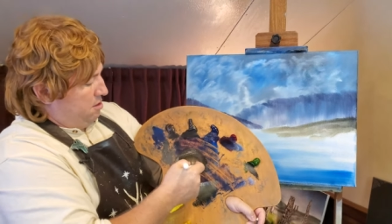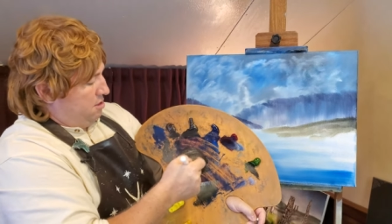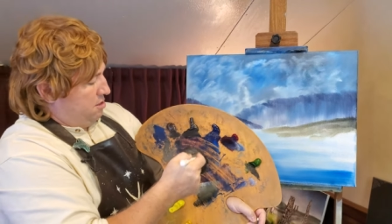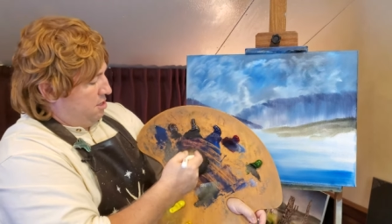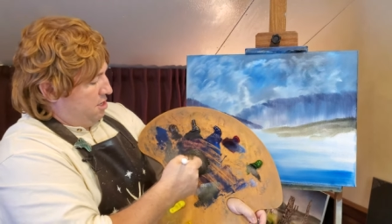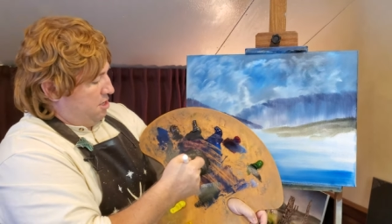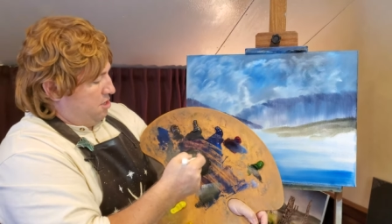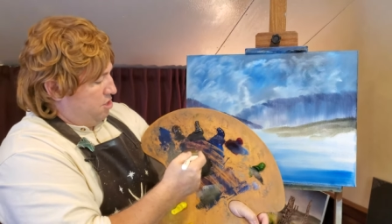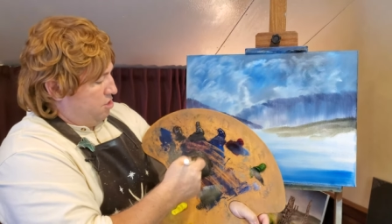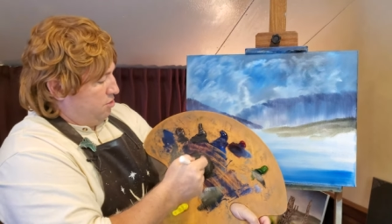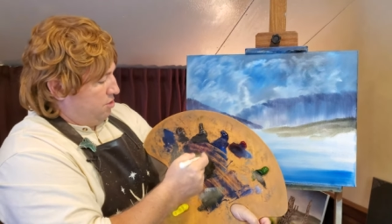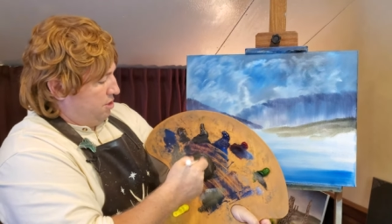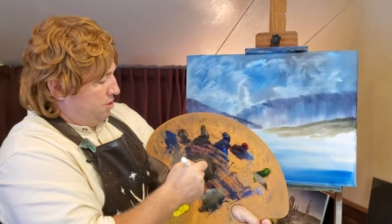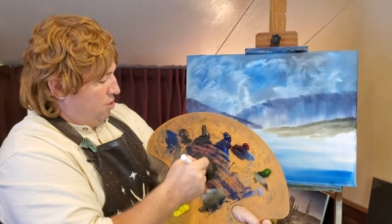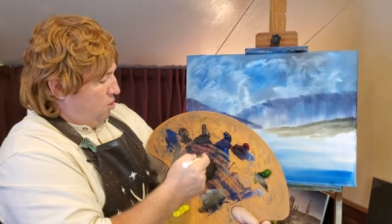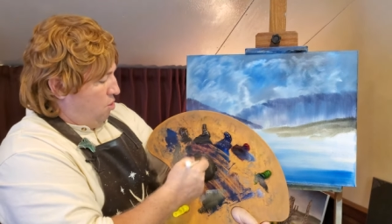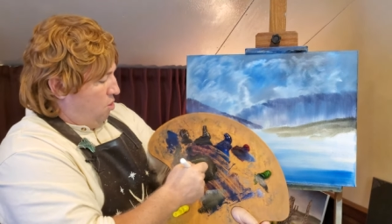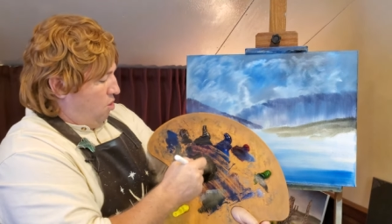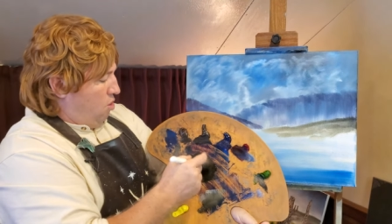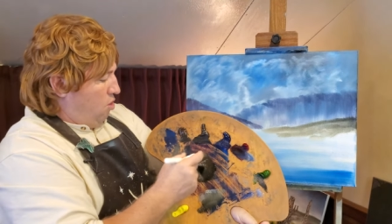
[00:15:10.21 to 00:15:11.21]
And then using
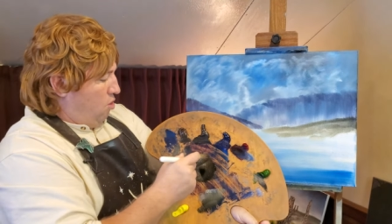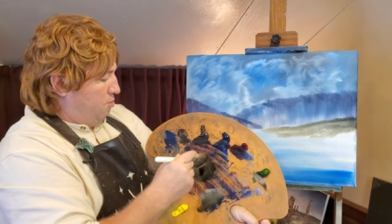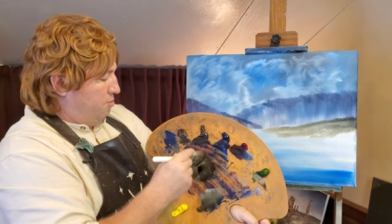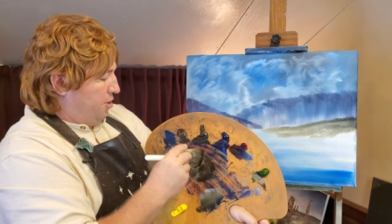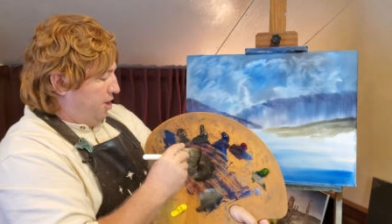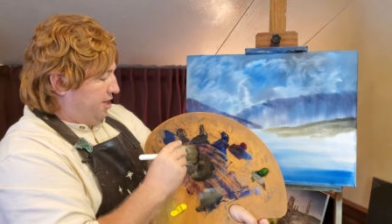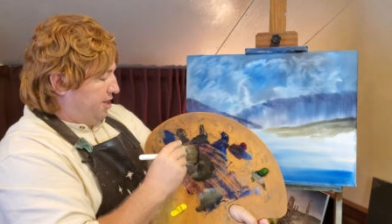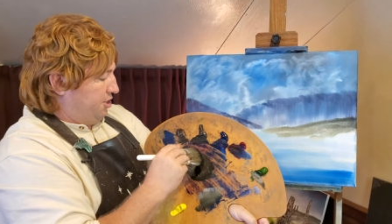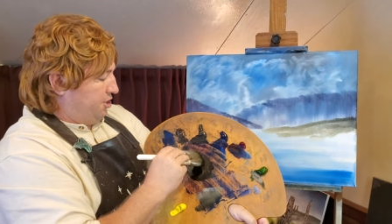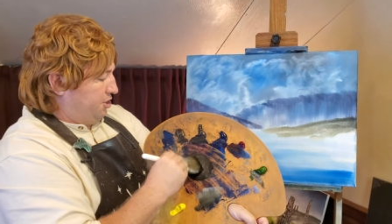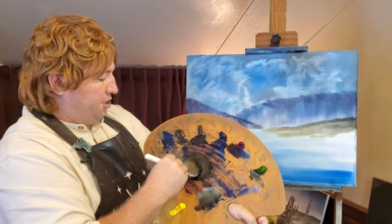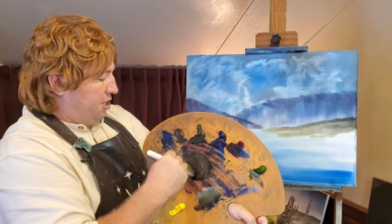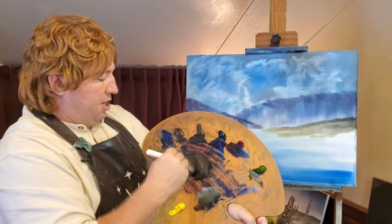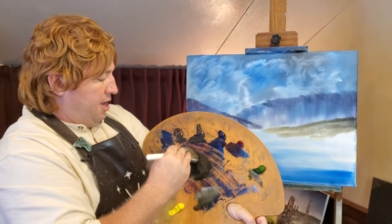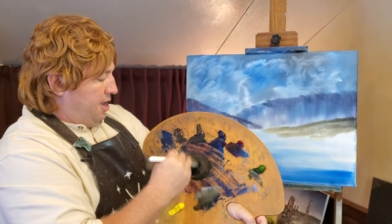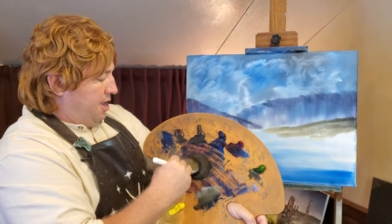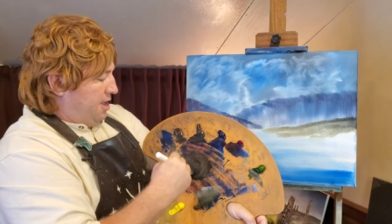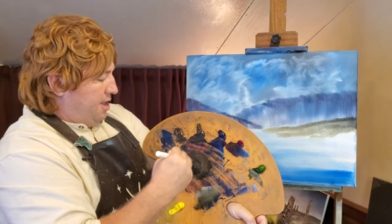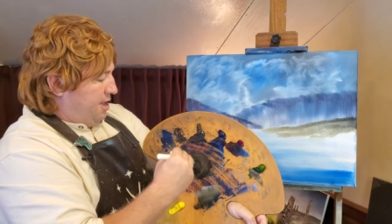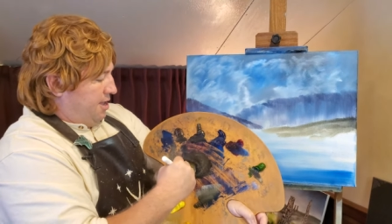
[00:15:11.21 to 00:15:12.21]
the hole brush,
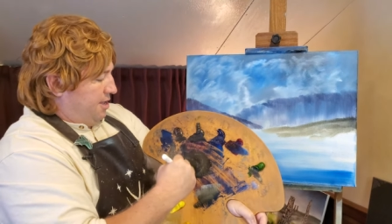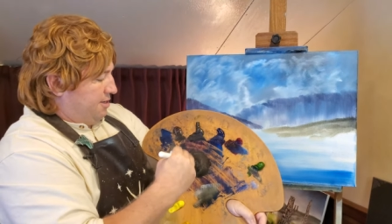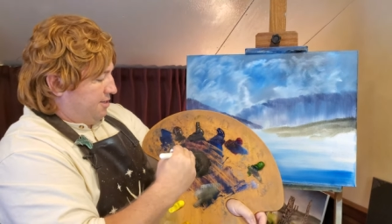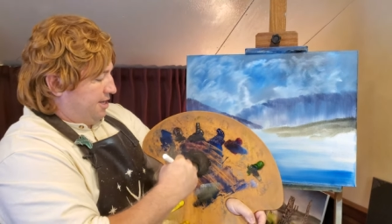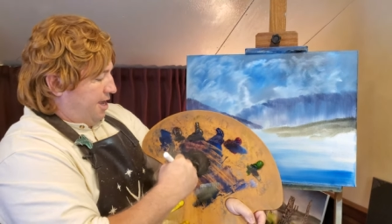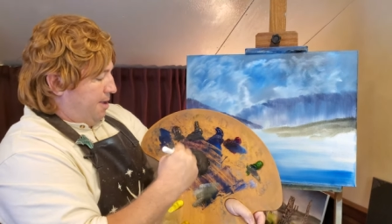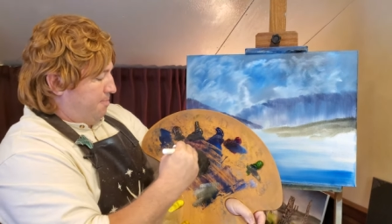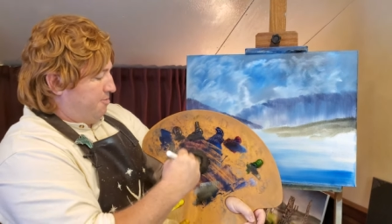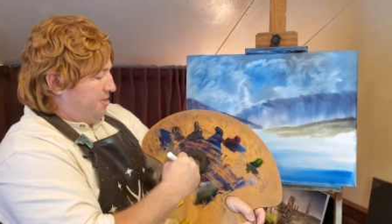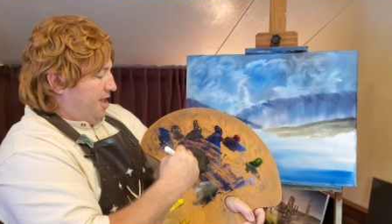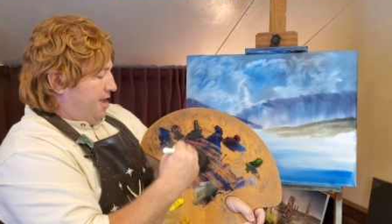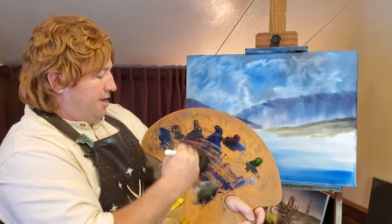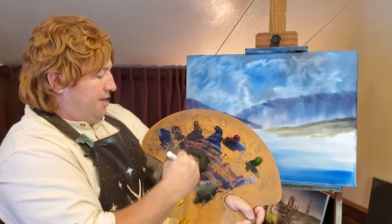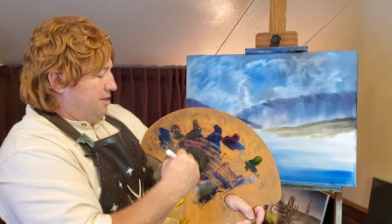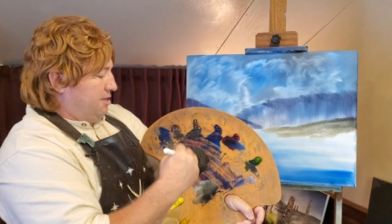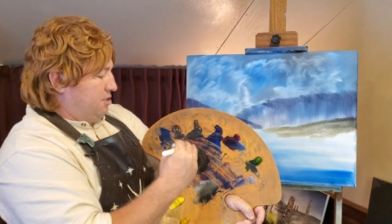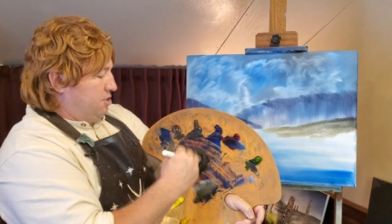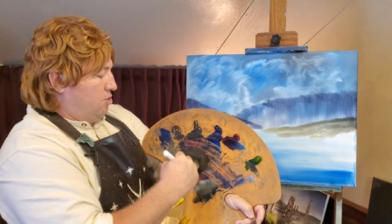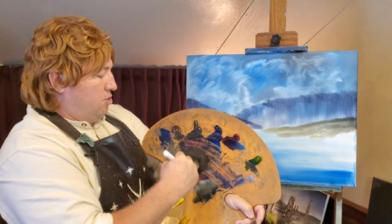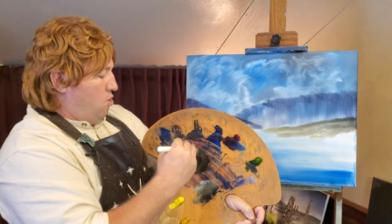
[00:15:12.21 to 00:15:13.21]
tap that
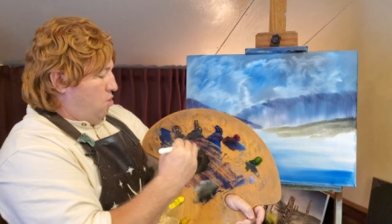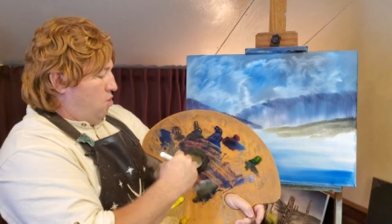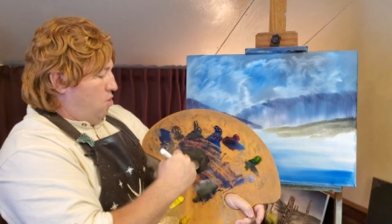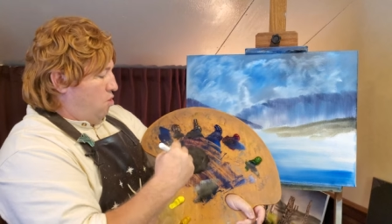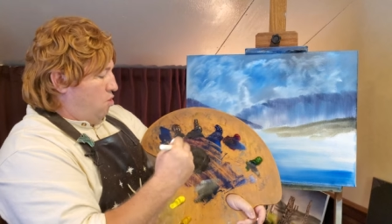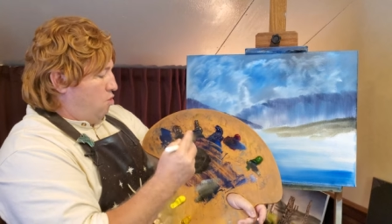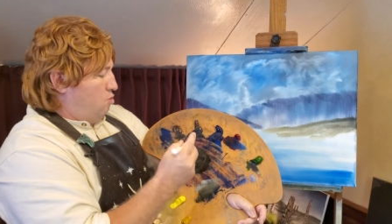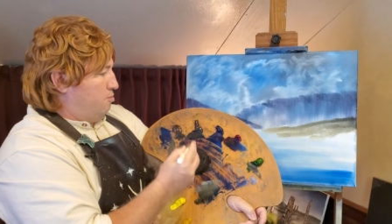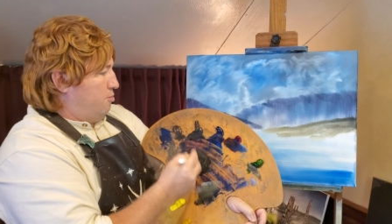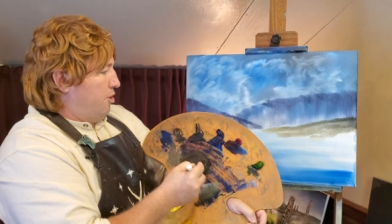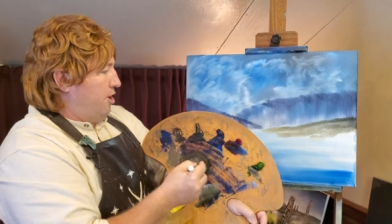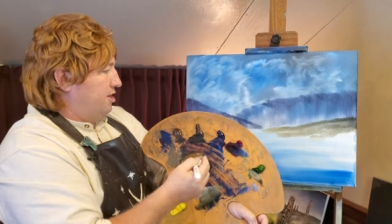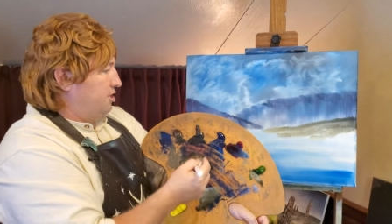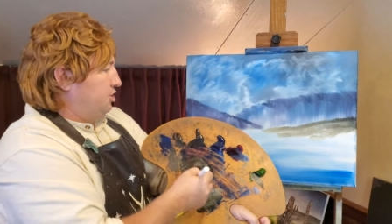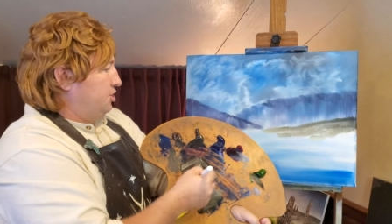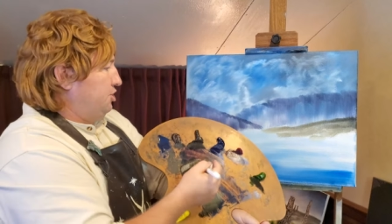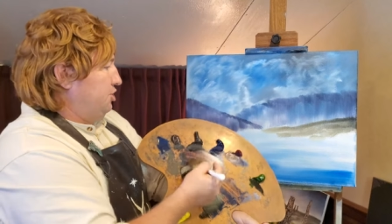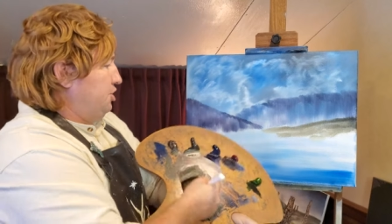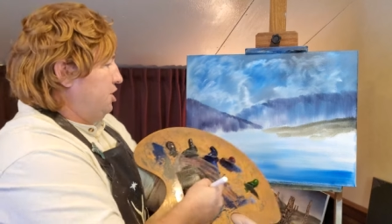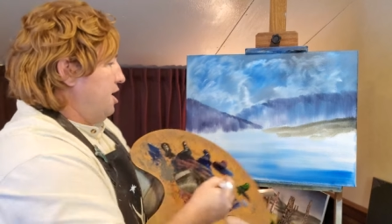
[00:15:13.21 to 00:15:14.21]
into the hole
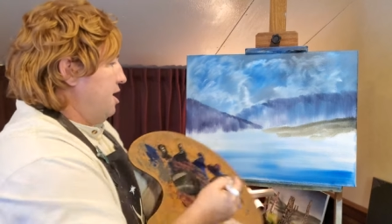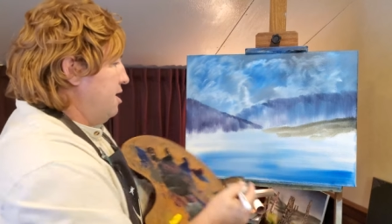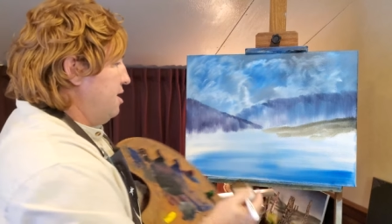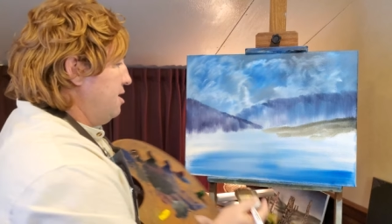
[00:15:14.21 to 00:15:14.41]
brush